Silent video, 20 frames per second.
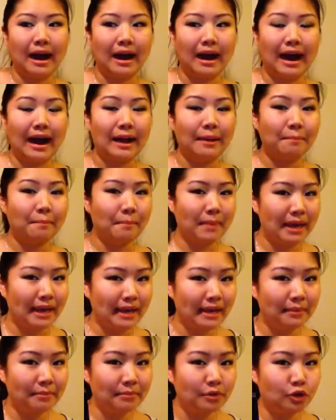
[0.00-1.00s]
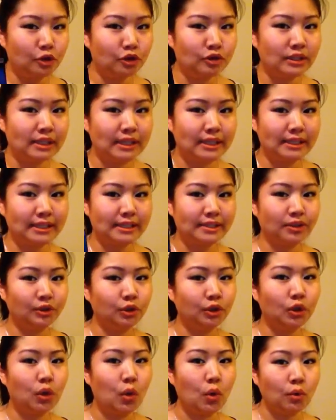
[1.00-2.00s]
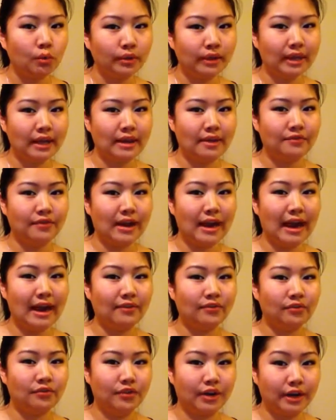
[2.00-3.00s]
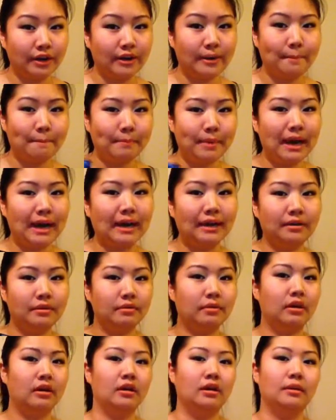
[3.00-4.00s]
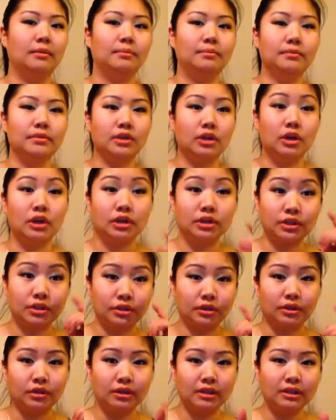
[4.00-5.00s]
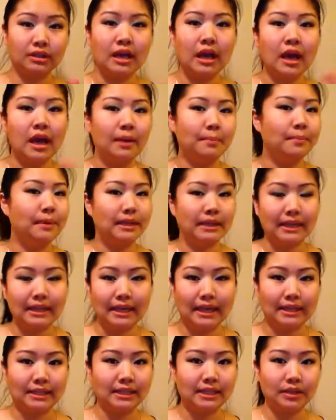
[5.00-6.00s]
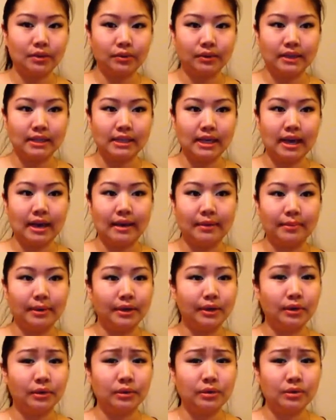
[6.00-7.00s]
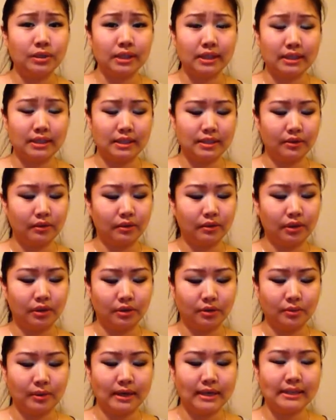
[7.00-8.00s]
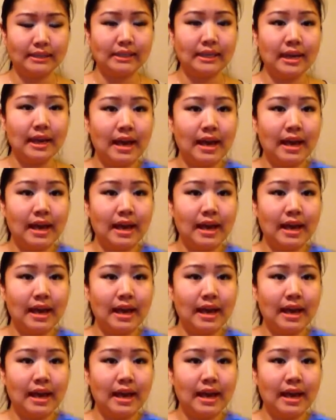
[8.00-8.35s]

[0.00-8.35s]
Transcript: I may use concealer only if I have very bad dark circles, but that's the only time. I don't use concealer otherwise.